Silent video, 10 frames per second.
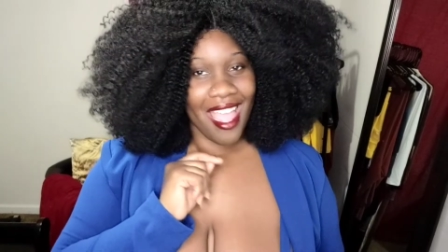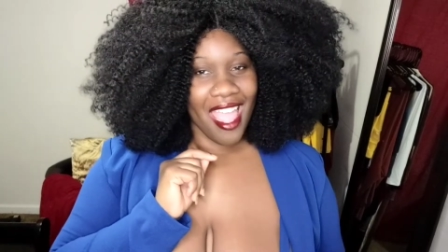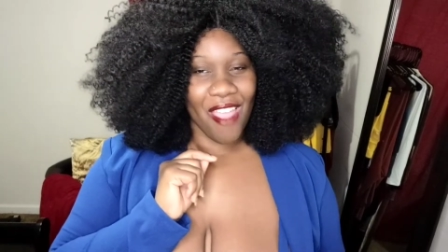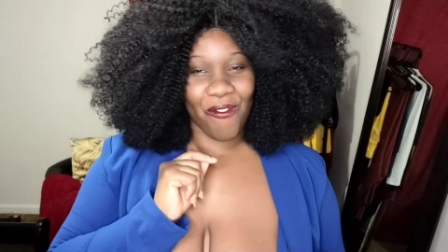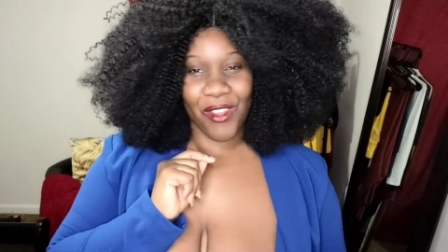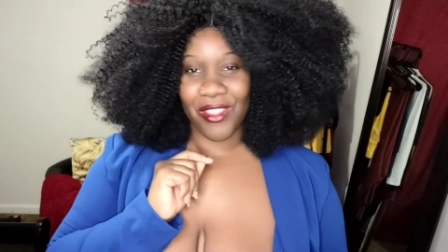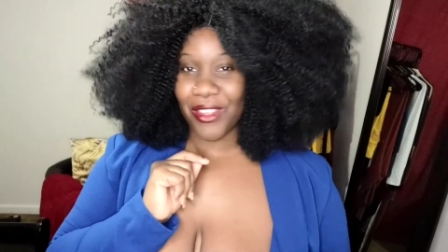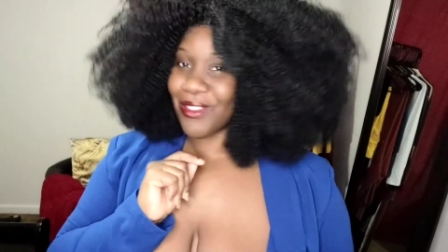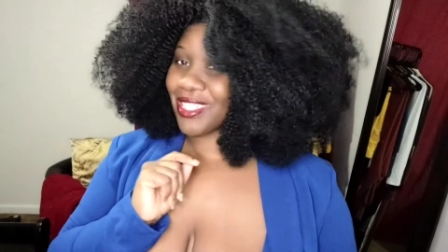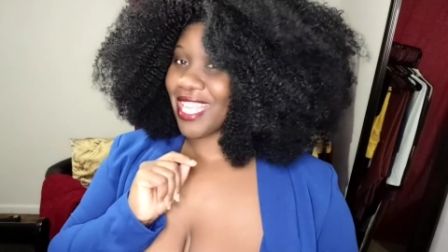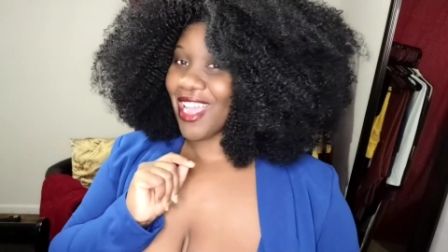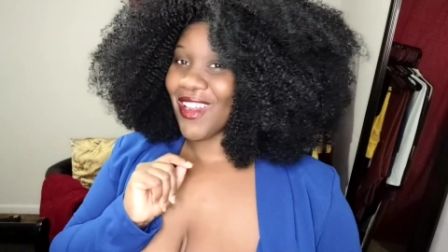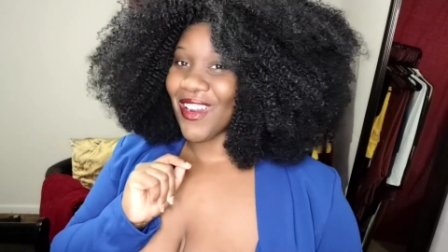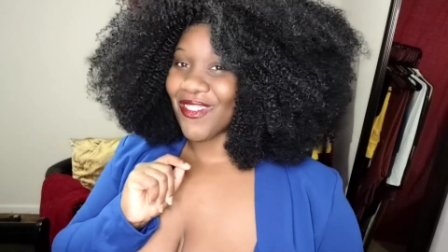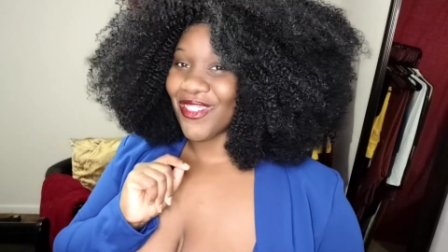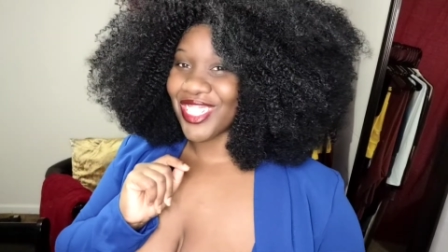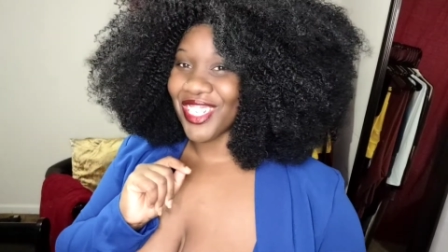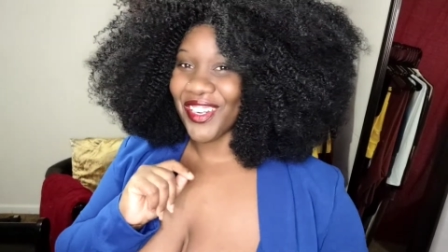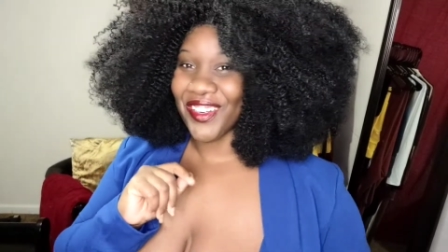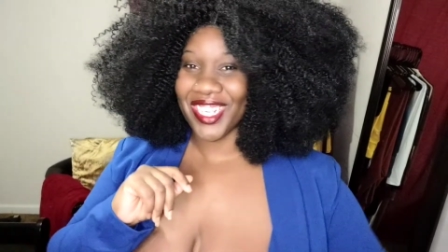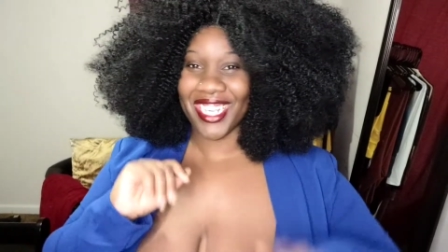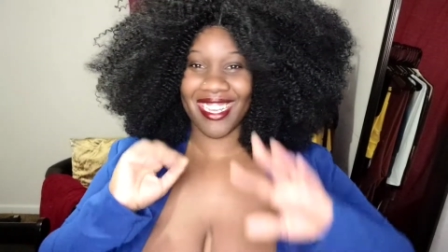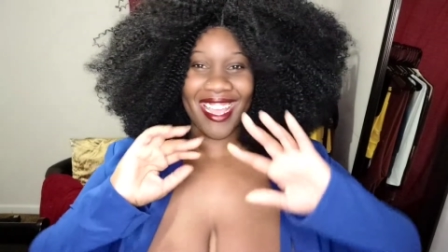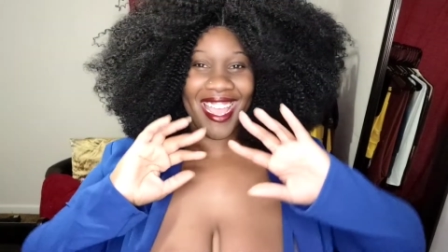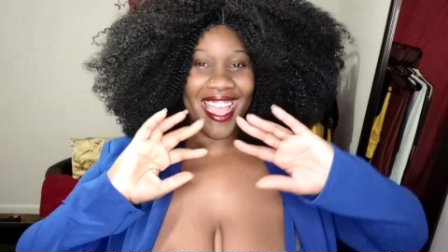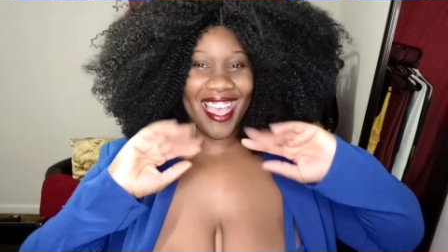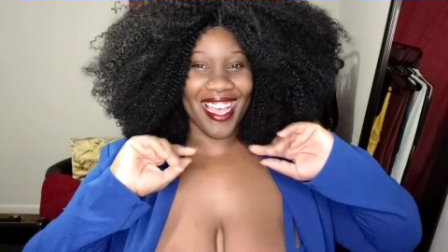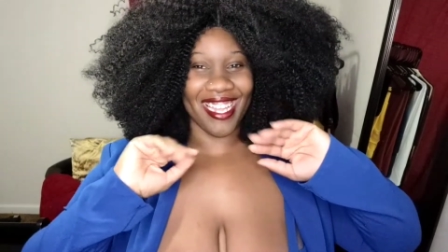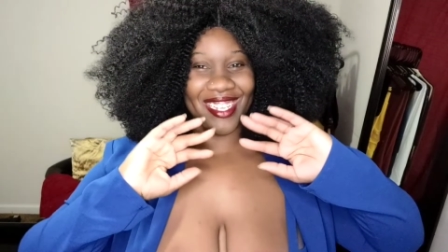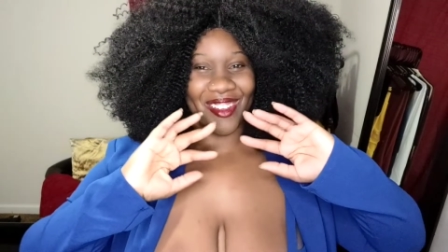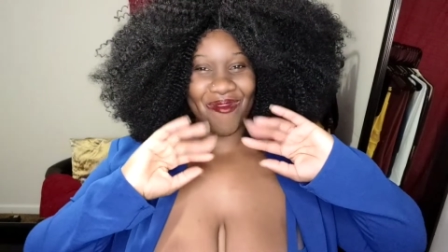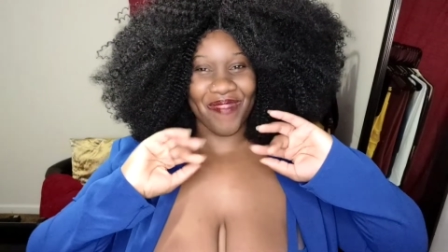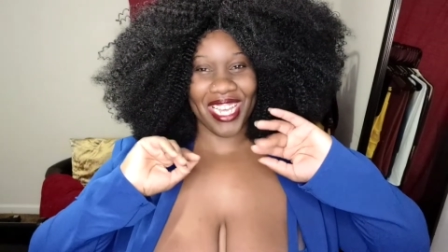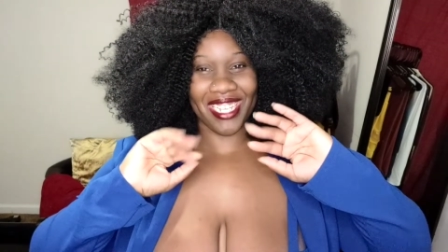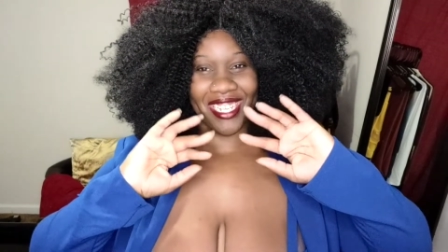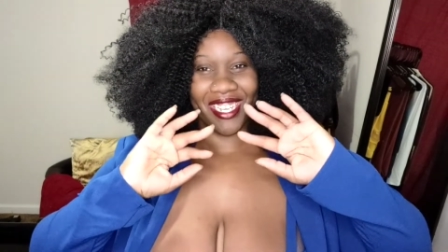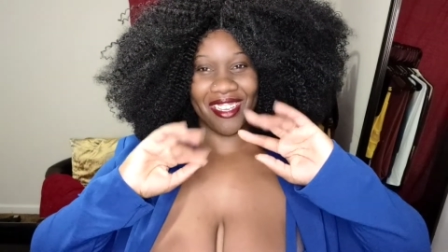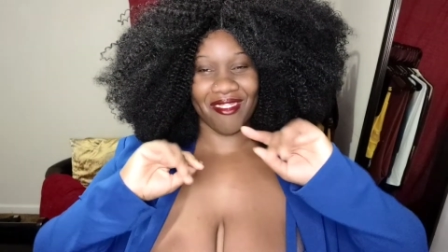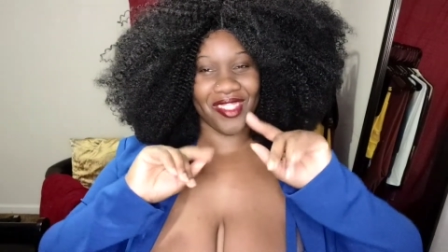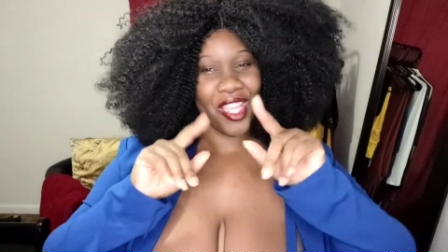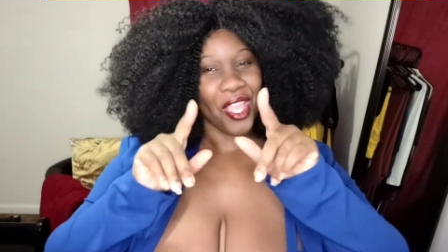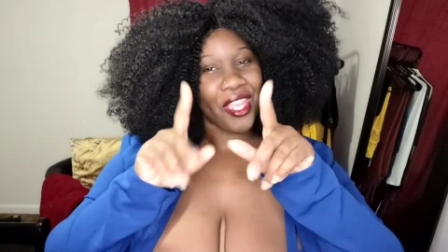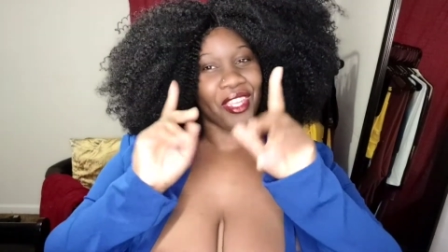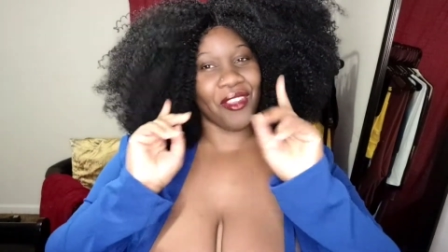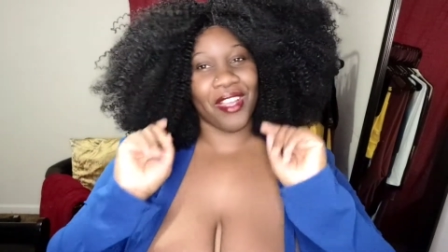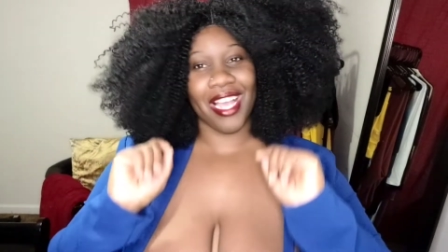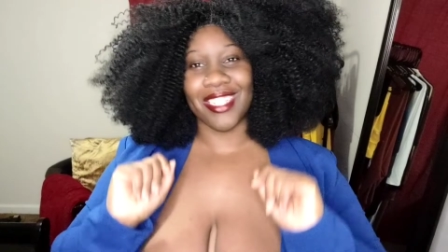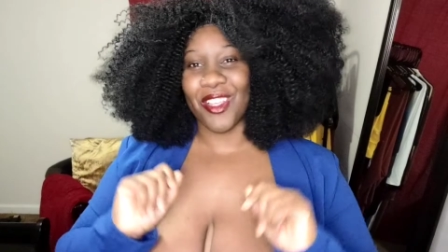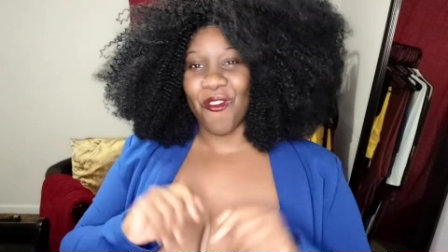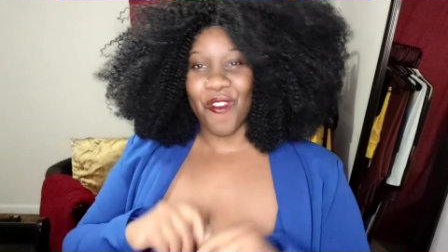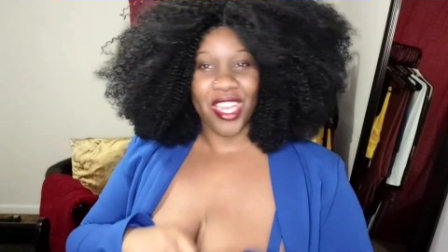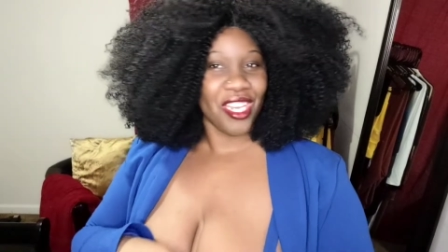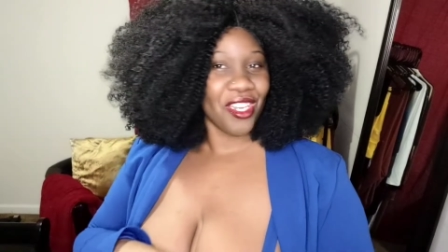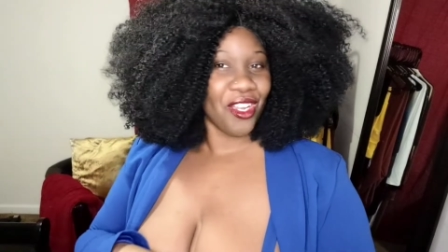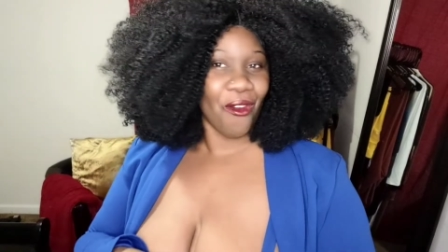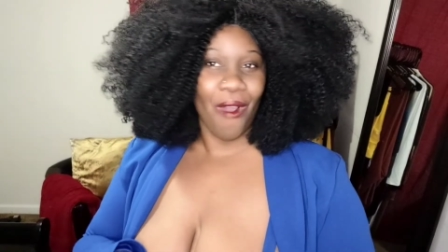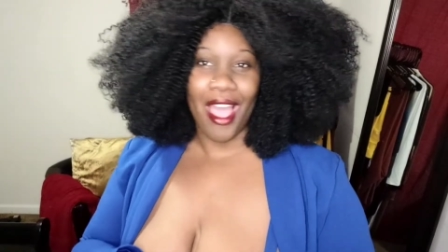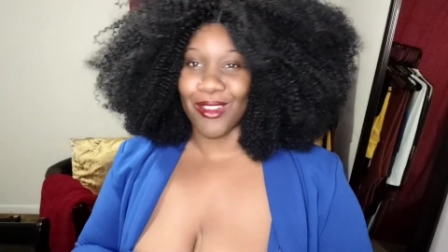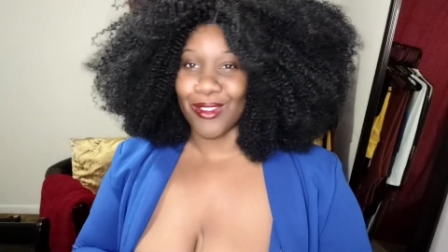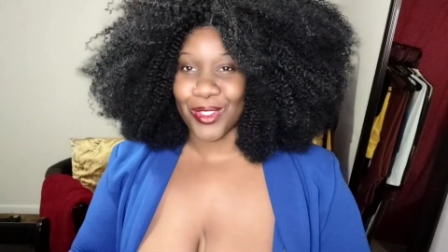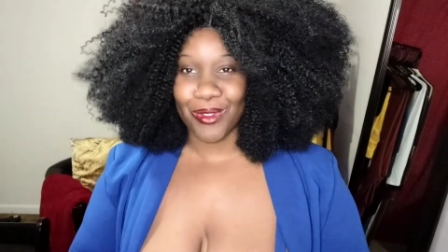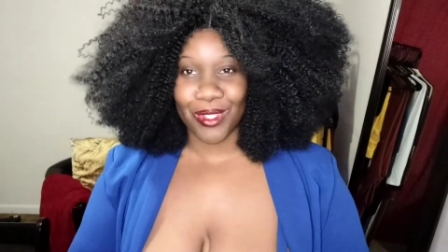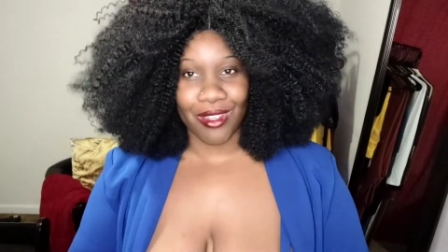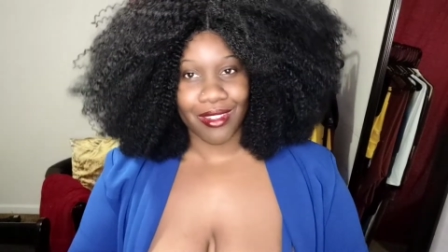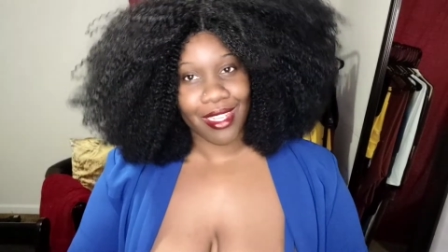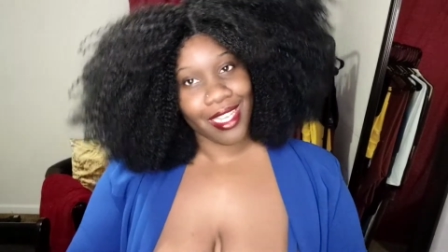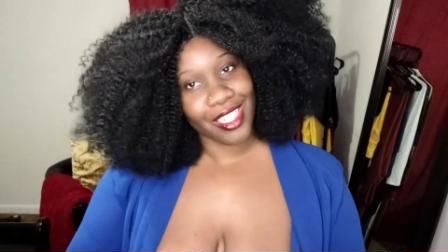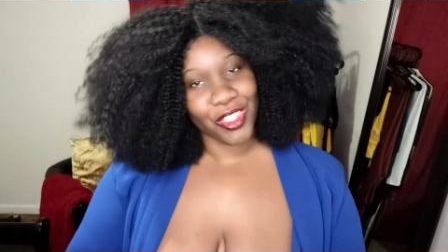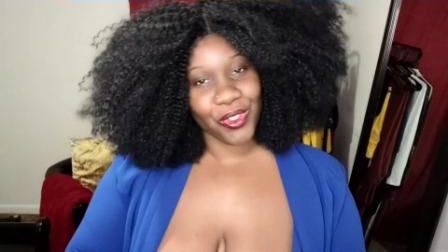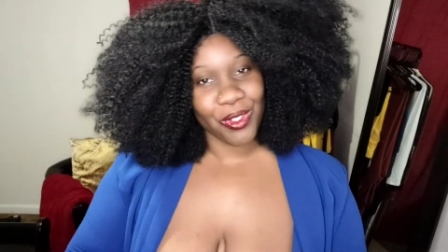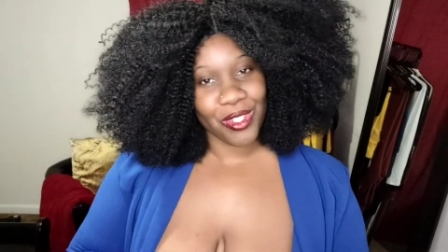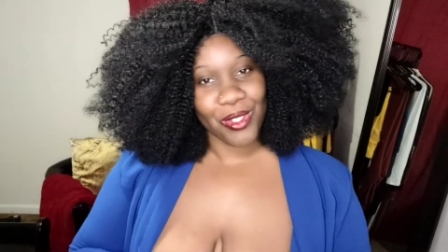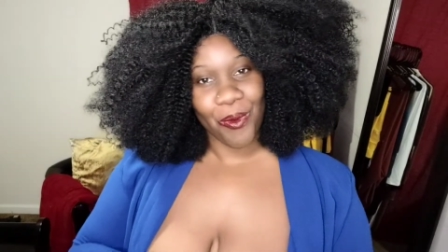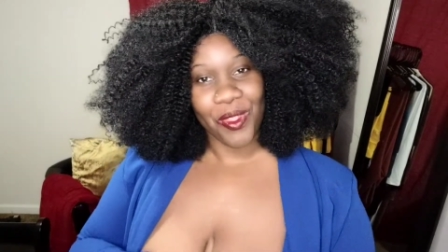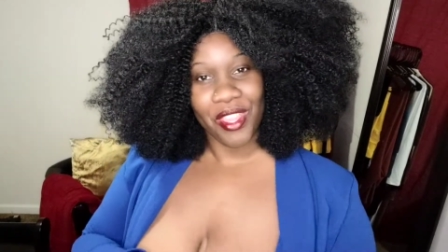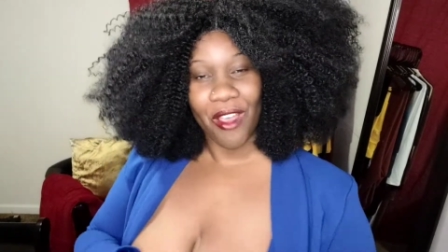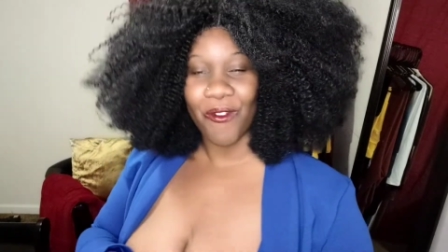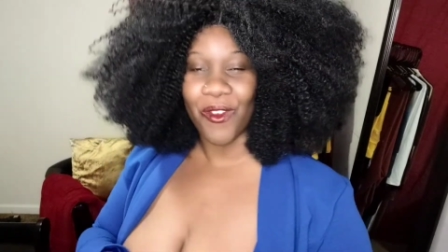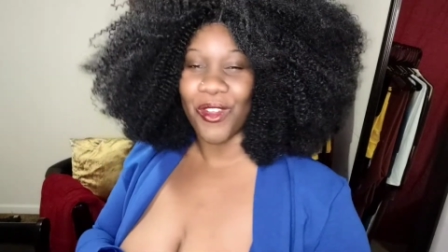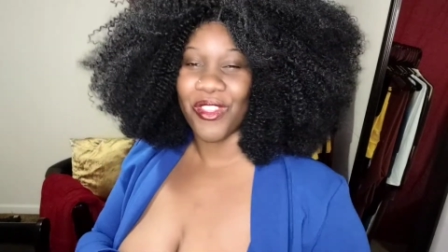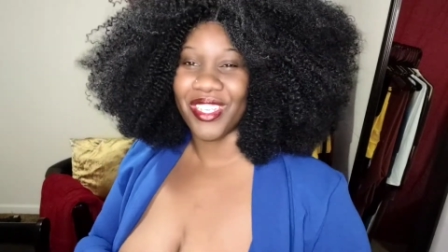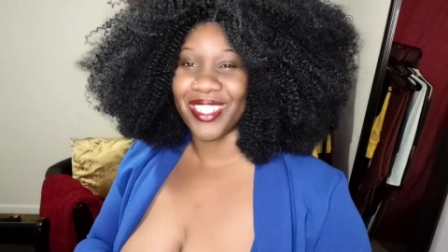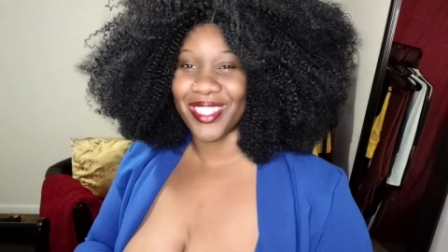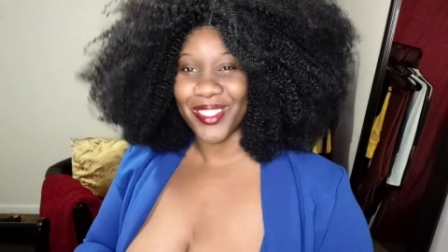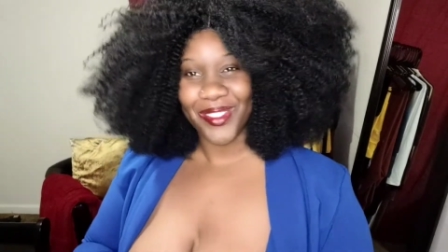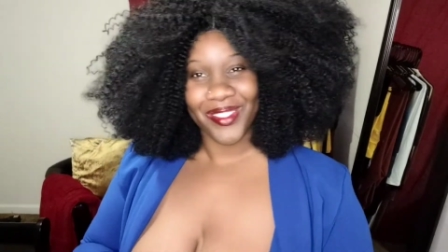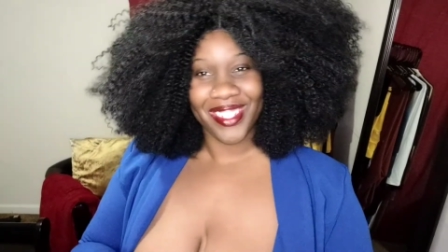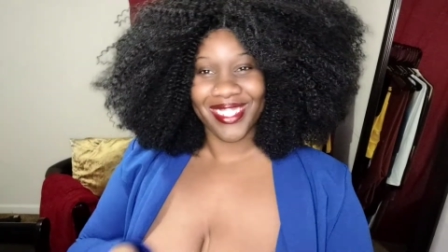And for those that are returning, hello my loves. You guys already know I don't do long intros, so without further ado,